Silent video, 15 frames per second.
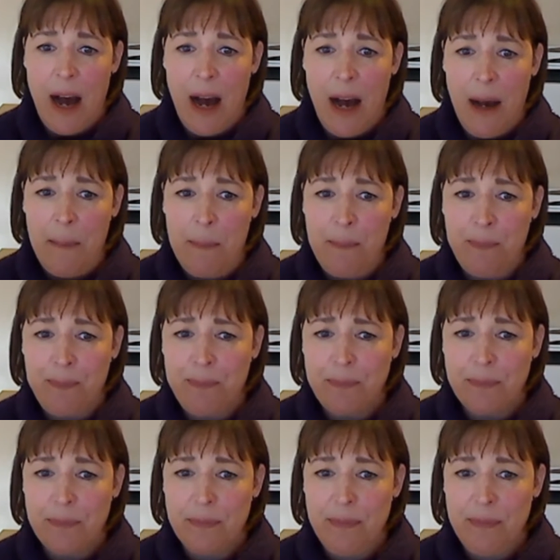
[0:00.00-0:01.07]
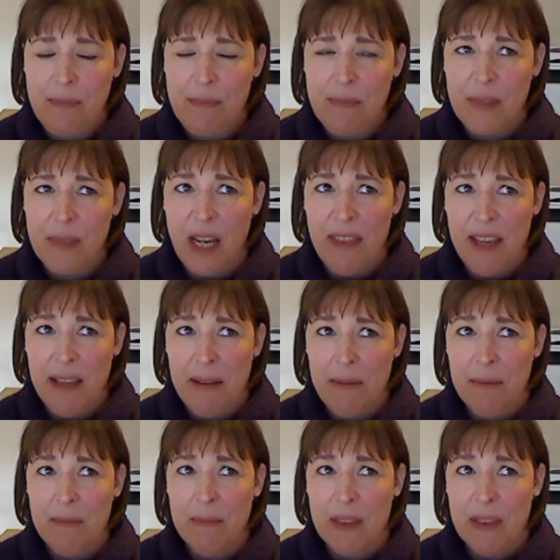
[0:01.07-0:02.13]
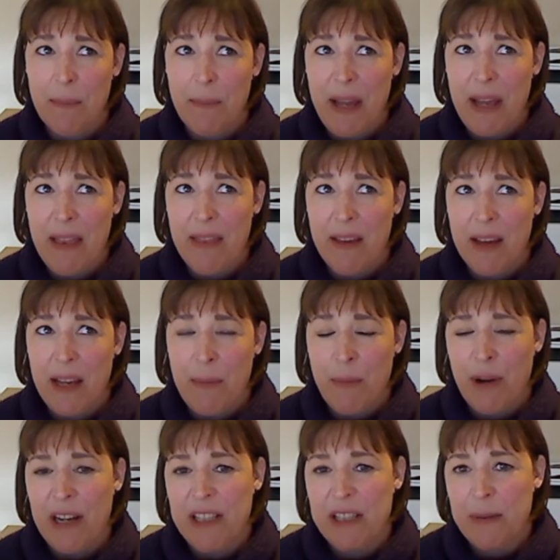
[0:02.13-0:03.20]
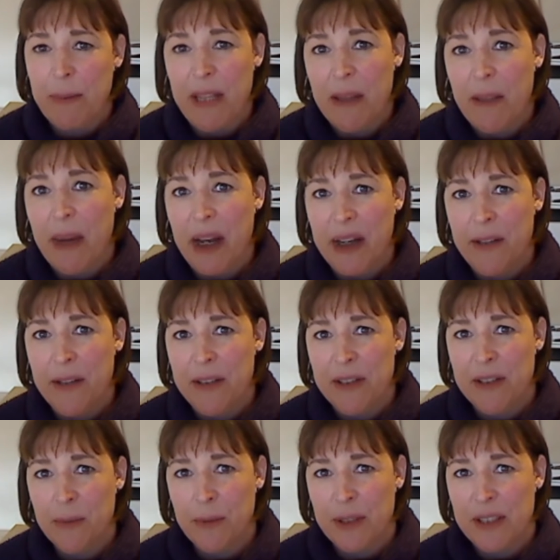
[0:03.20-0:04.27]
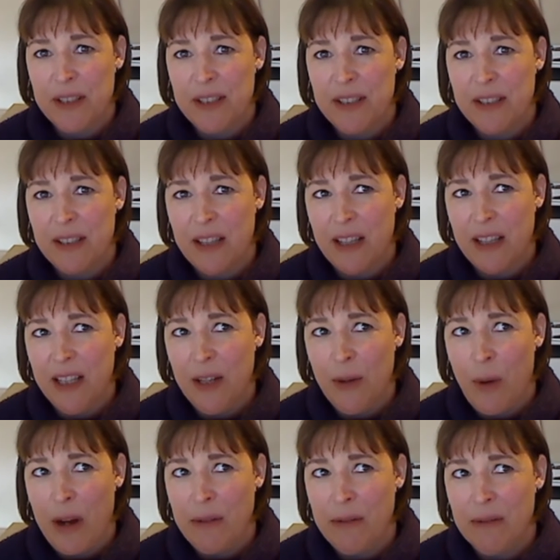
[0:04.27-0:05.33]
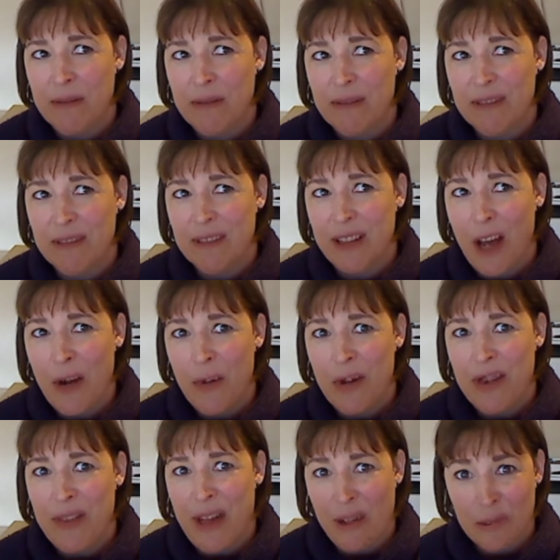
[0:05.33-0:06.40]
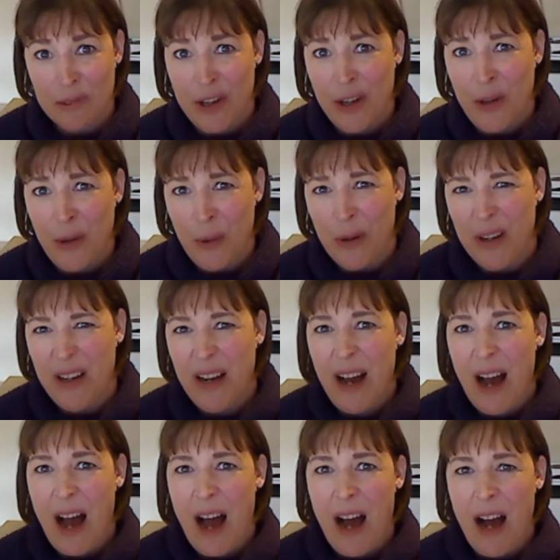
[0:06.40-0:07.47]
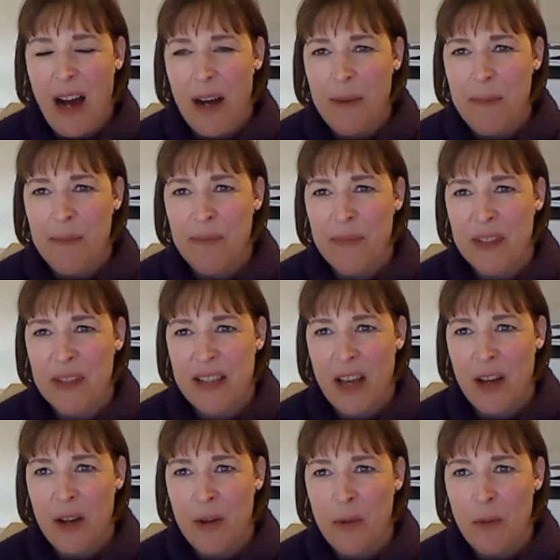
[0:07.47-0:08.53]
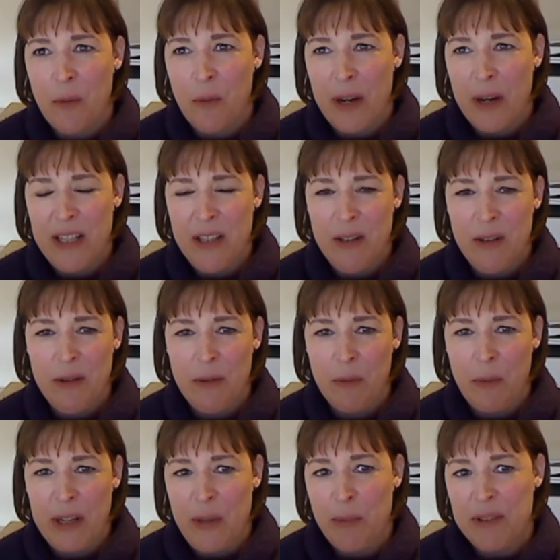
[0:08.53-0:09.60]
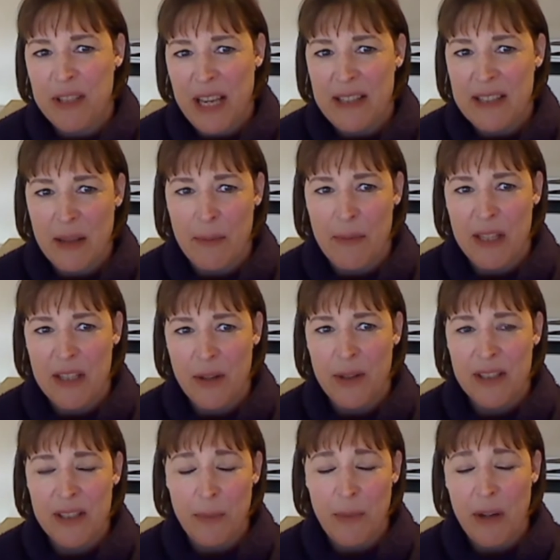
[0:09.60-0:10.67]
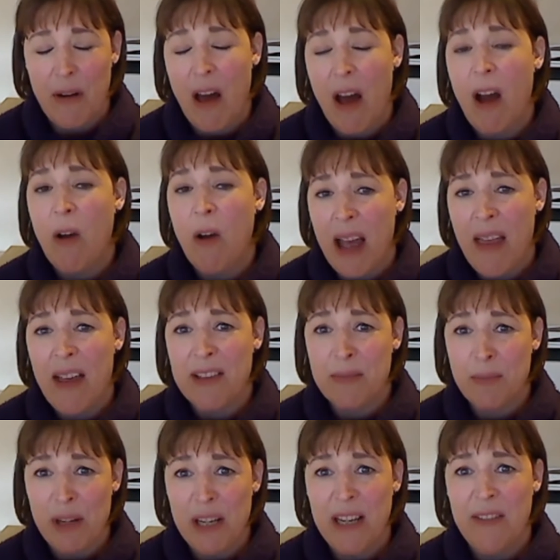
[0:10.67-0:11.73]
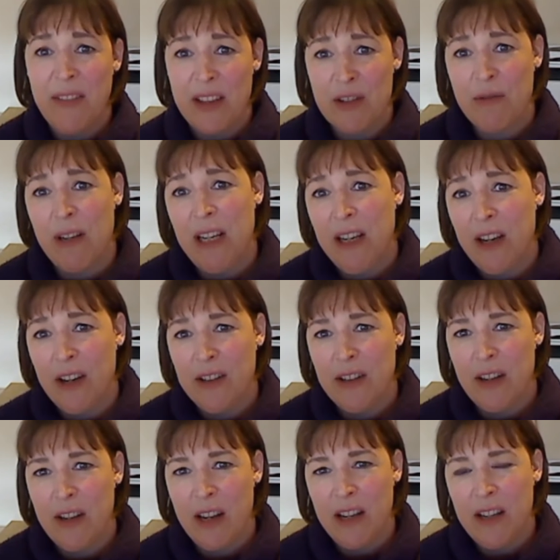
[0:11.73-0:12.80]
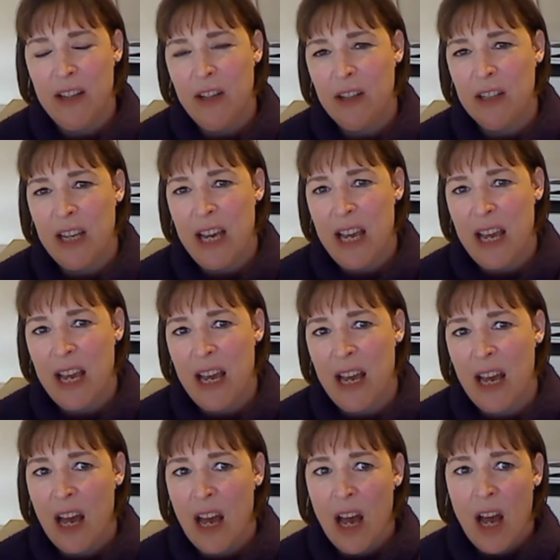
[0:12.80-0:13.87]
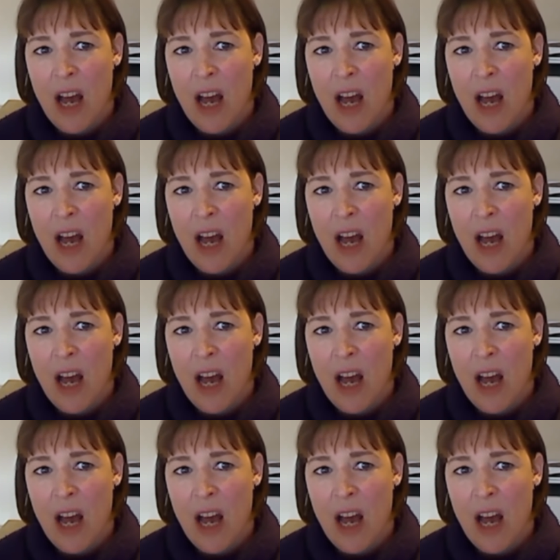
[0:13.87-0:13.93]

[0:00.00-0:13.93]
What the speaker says: I think the bit that impressed me the most was that you won't go with that'll do. So when you present something to us and we're like, oh yeah, that's brilliant, that's really good, and you can hear